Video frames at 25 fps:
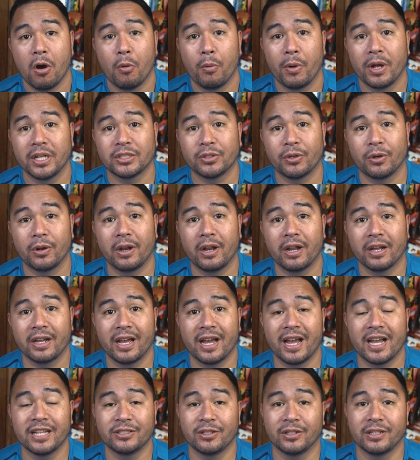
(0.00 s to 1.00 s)
What's going on,
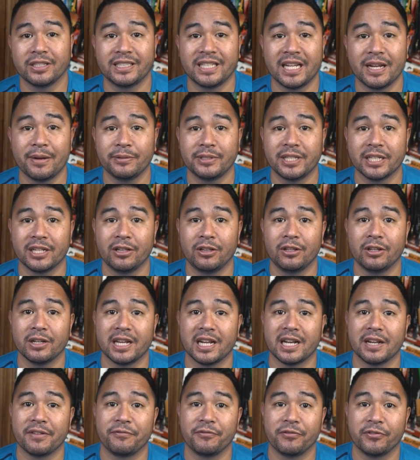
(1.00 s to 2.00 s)
guys? So today we're taking a look
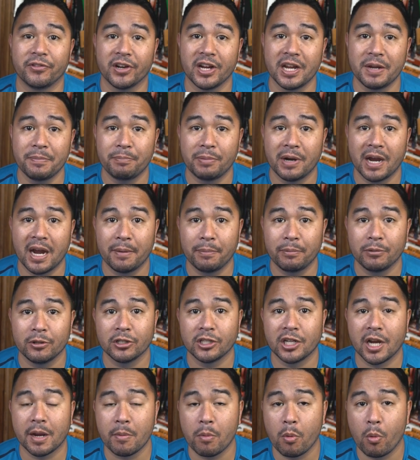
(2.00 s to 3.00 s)
at a very popular
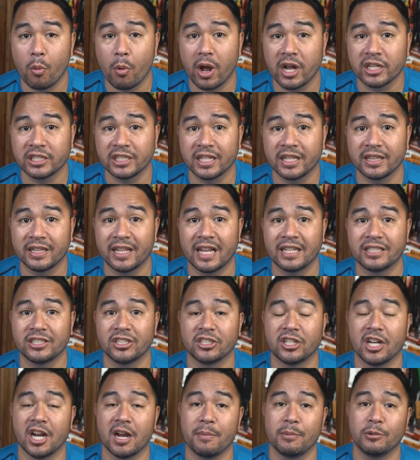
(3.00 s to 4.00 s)
Garmin watch, and that's the
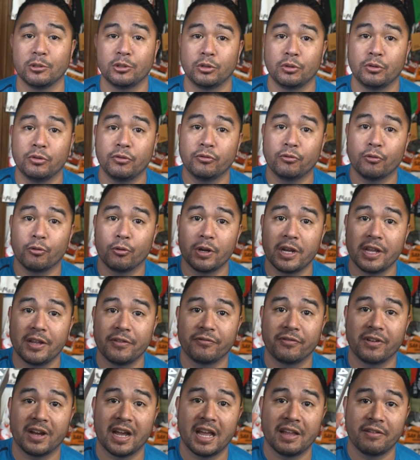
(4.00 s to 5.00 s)
Garmin
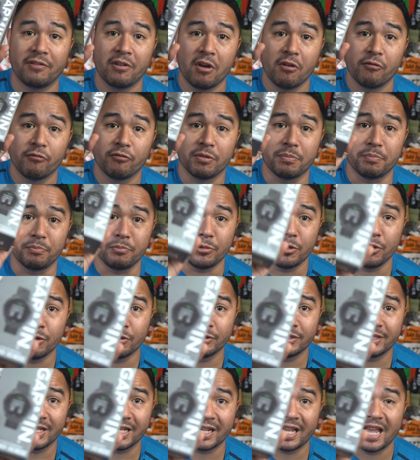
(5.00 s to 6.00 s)
245 with
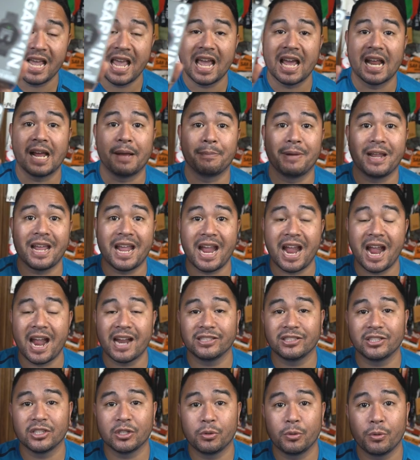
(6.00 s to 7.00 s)
music. And I'm going to
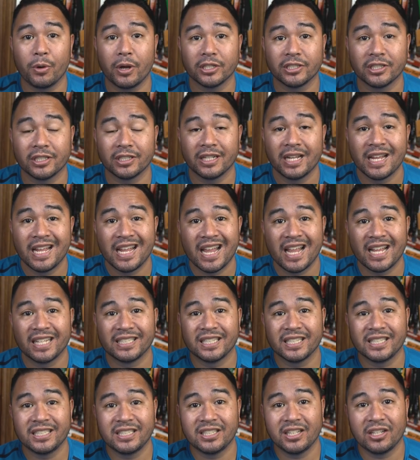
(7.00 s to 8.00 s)
answer the question, is
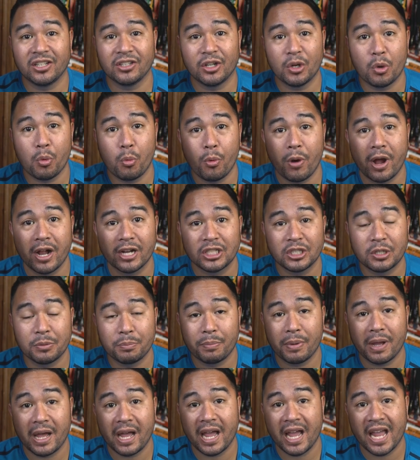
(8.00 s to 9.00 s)
this still a good watch to
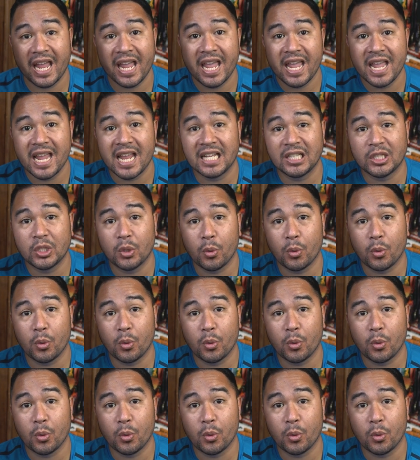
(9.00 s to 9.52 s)
buy in